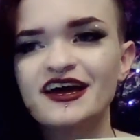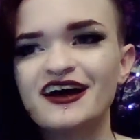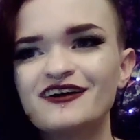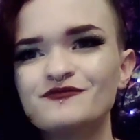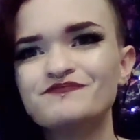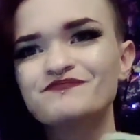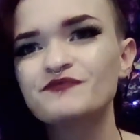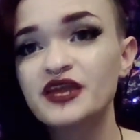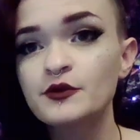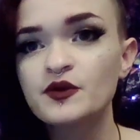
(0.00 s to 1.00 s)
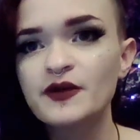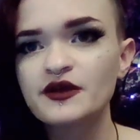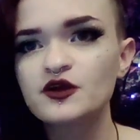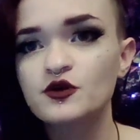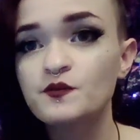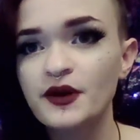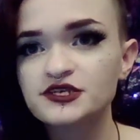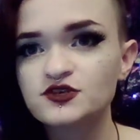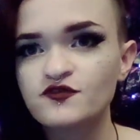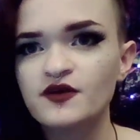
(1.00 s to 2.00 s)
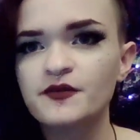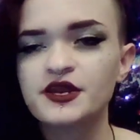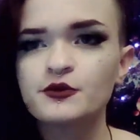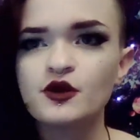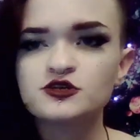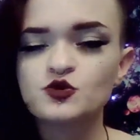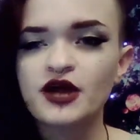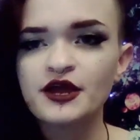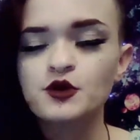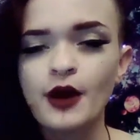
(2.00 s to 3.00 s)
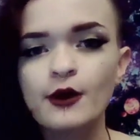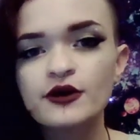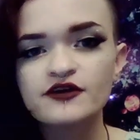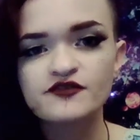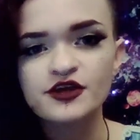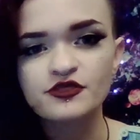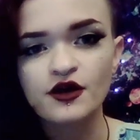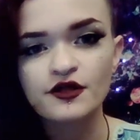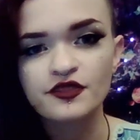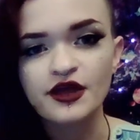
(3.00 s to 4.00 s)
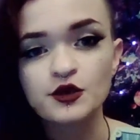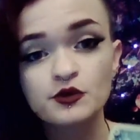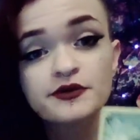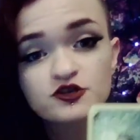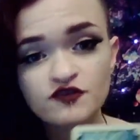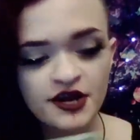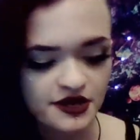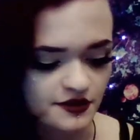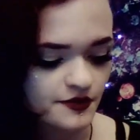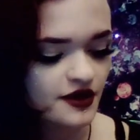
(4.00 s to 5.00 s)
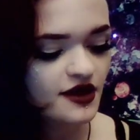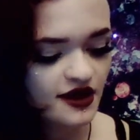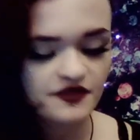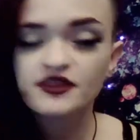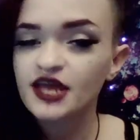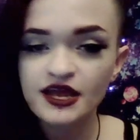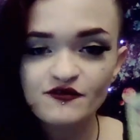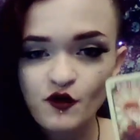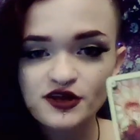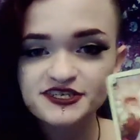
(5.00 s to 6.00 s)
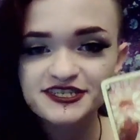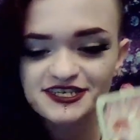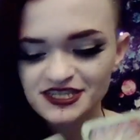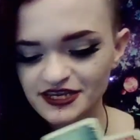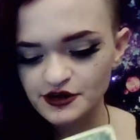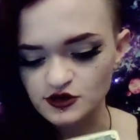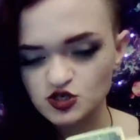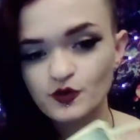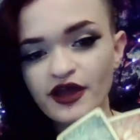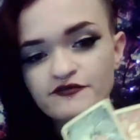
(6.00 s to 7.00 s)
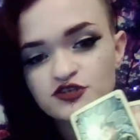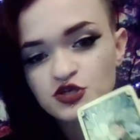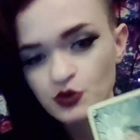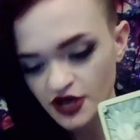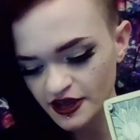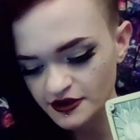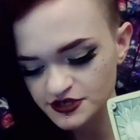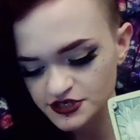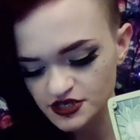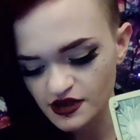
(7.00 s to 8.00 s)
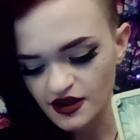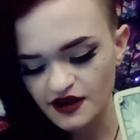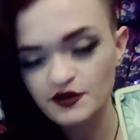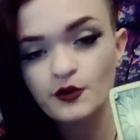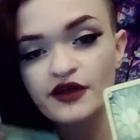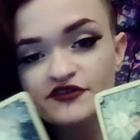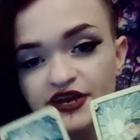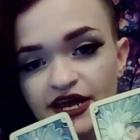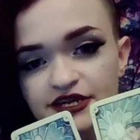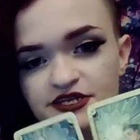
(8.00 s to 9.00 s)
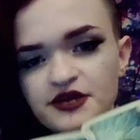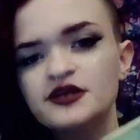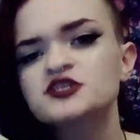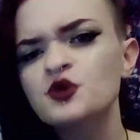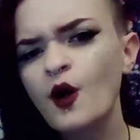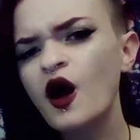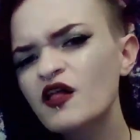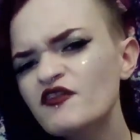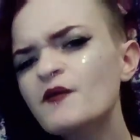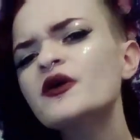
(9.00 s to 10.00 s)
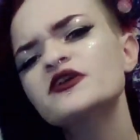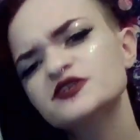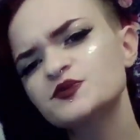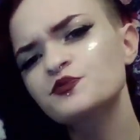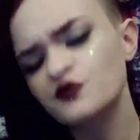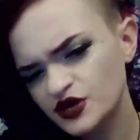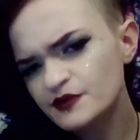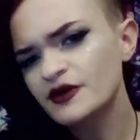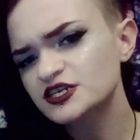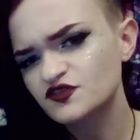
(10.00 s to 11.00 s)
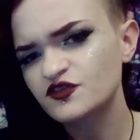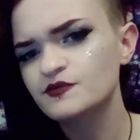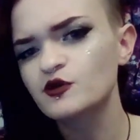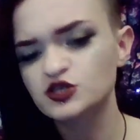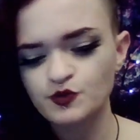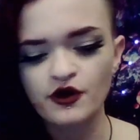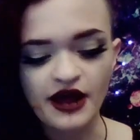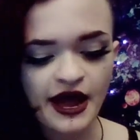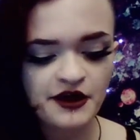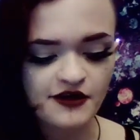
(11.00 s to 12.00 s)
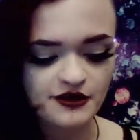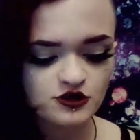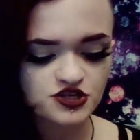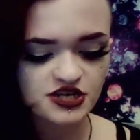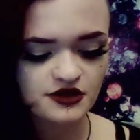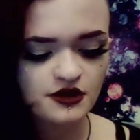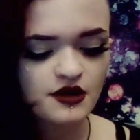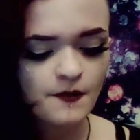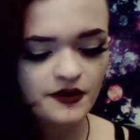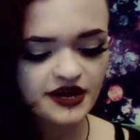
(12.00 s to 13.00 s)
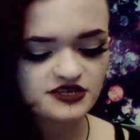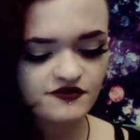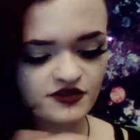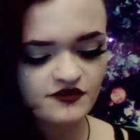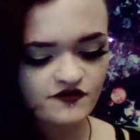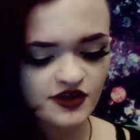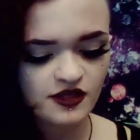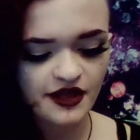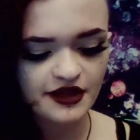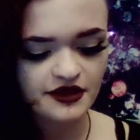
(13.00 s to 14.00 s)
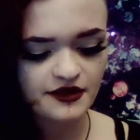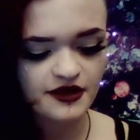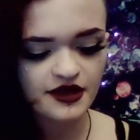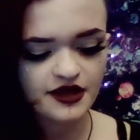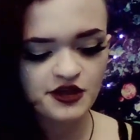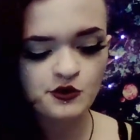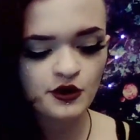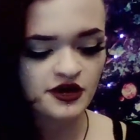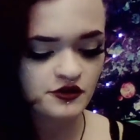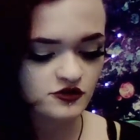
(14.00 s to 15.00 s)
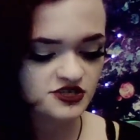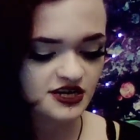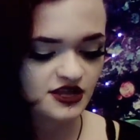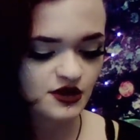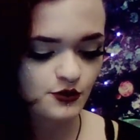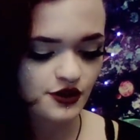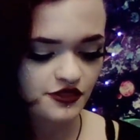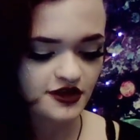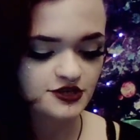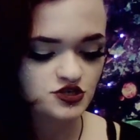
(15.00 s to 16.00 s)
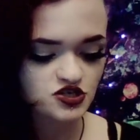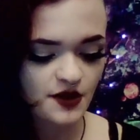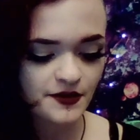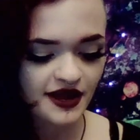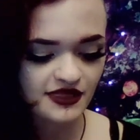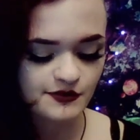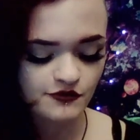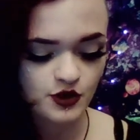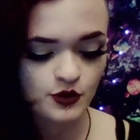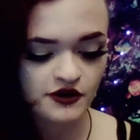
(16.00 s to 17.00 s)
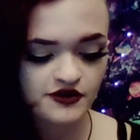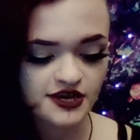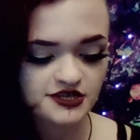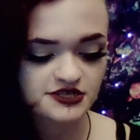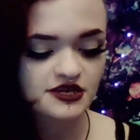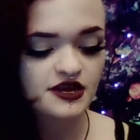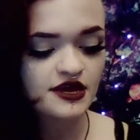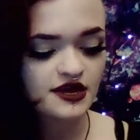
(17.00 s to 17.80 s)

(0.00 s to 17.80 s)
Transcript: Um, he would make a good best friend, but he would also cut you out if he thought that you were betraying him. And then the King of Wands is this leader. So we have two kings, and then we have a knight. So all of them are pretty much, for the most part, higher energy. But I definitely feel like you are either dealing with a Gemini, Libra, Aquarius,